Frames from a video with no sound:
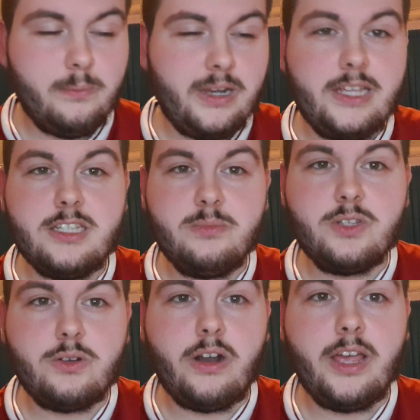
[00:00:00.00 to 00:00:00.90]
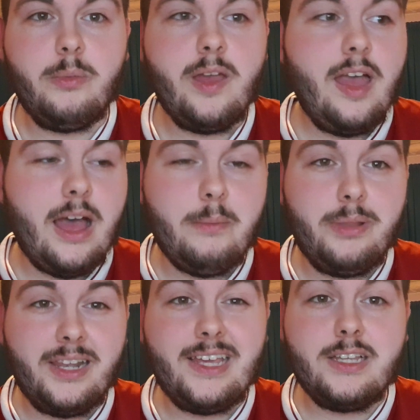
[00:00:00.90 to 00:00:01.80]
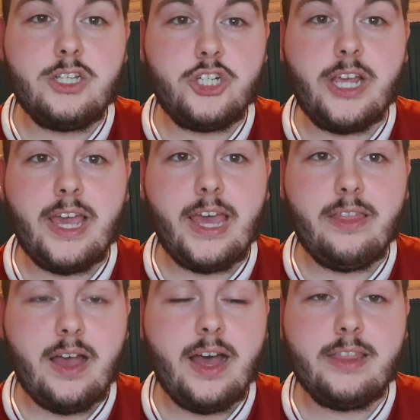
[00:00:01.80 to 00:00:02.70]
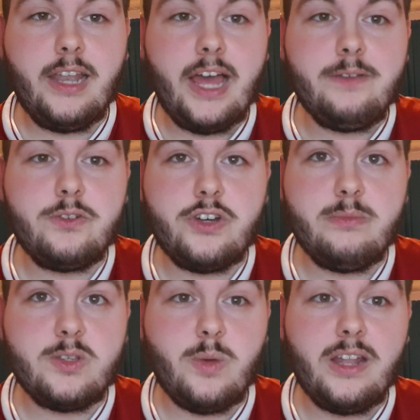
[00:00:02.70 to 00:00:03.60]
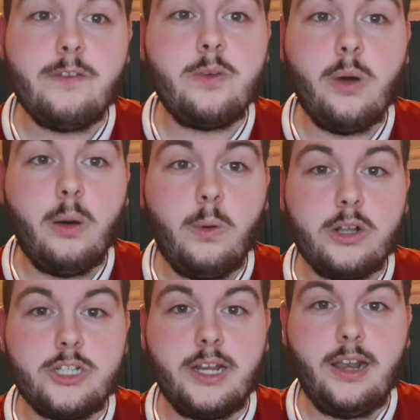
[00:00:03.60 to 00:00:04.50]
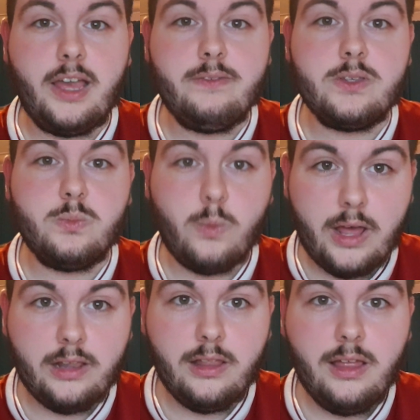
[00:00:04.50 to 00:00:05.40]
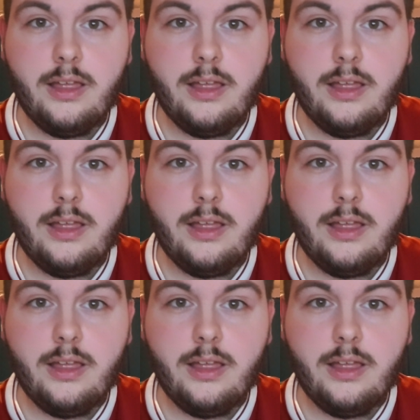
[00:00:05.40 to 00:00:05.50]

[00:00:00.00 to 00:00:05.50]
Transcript: Please subscribe and please share the live stream as well if you are watching live as well.